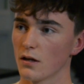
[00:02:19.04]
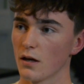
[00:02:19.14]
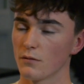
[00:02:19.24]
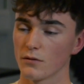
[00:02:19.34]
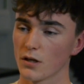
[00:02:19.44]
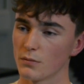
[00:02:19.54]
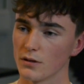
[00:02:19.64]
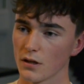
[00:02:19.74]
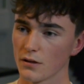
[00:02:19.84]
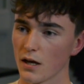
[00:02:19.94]
and
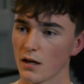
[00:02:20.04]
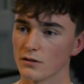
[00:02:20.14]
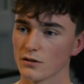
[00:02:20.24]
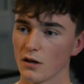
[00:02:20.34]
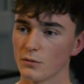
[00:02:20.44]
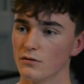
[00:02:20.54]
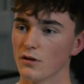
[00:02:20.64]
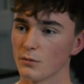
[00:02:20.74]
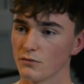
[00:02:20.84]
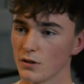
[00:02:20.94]
companies like that, and so I've
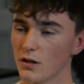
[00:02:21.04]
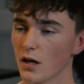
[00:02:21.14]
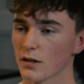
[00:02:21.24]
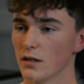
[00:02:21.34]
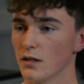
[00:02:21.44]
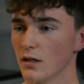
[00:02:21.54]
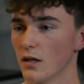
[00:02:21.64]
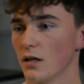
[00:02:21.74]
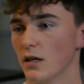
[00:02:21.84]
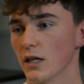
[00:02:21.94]
been really lucky
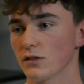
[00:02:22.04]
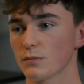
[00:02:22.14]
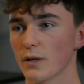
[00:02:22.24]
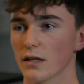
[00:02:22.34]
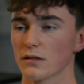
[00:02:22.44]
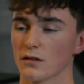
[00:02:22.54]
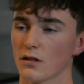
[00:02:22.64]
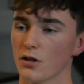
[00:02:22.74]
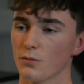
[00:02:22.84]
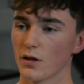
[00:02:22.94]
in that respect, and
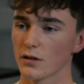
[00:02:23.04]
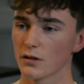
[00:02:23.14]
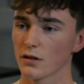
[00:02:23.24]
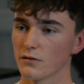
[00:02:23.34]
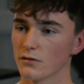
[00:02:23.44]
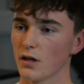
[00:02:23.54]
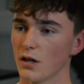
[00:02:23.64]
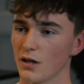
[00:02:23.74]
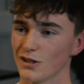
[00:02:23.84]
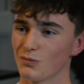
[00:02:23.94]
I hope that I can kind of
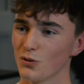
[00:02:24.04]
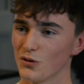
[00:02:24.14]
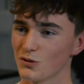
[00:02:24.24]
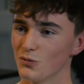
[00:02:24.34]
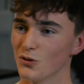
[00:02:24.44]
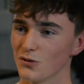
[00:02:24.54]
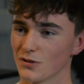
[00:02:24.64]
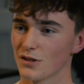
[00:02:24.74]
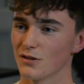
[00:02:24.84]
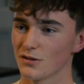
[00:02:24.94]
explore this more
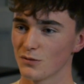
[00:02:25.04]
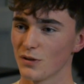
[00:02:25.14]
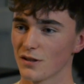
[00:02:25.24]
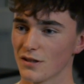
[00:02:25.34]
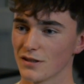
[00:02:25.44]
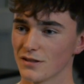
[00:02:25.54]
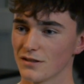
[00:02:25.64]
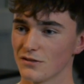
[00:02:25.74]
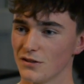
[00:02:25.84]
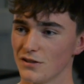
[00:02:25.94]
and go on to some bigger things
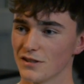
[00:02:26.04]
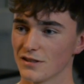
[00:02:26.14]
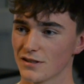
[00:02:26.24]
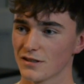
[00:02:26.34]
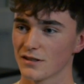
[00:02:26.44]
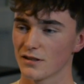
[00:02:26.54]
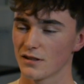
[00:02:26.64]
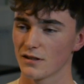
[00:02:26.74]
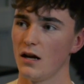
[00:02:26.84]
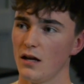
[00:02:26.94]
in the future.
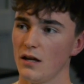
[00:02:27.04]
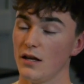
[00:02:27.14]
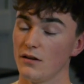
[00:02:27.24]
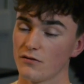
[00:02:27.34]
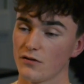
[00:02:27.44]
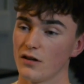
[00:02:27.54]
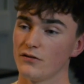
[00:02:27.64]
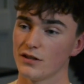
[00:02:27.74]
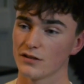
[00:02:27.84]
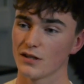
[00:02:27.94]
In 5
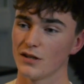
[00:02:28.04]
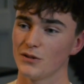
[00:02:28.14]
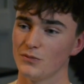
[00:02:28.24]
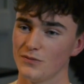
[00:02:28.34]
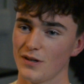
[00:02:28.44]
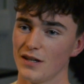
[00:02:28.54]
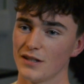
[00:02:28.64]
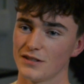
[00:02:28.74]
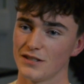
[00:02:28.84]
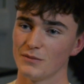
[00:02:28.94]
years' time,
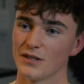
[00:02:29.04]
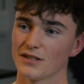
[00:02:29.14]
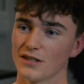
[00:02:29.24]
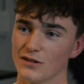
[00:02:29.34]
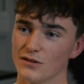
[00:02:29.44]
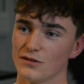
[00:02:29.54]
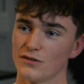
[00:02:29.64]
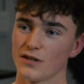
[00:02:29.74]
I see myself